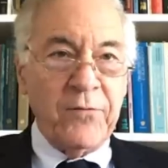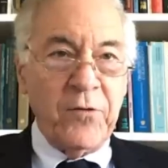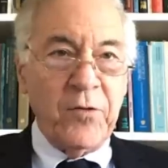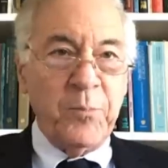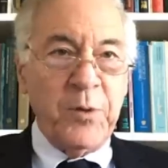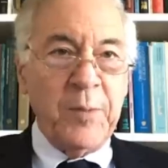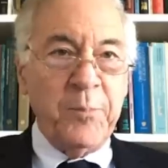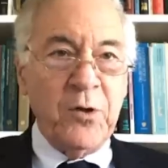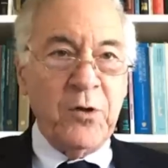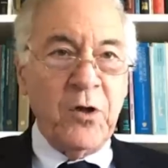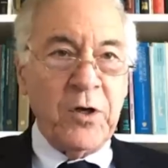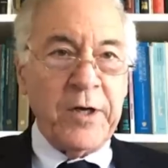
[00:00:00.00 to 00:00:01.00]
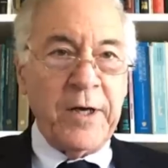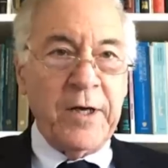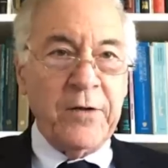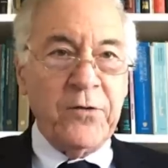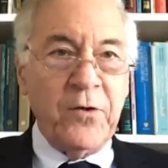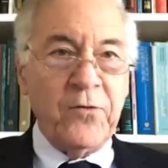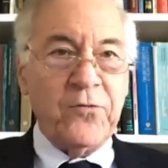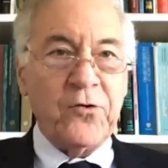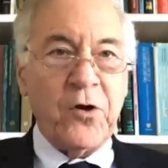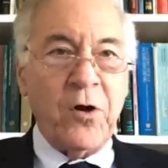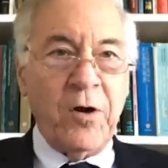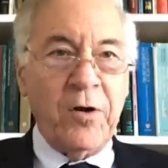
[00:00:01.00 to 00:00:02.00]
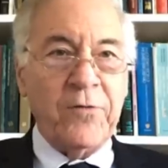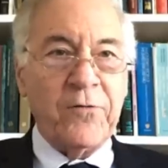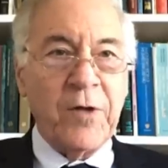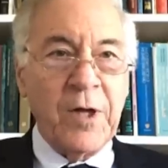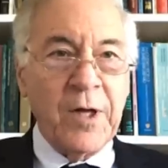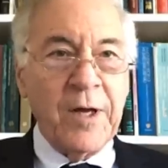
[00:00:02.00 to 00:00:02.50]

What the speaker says: So the people looking at those charts,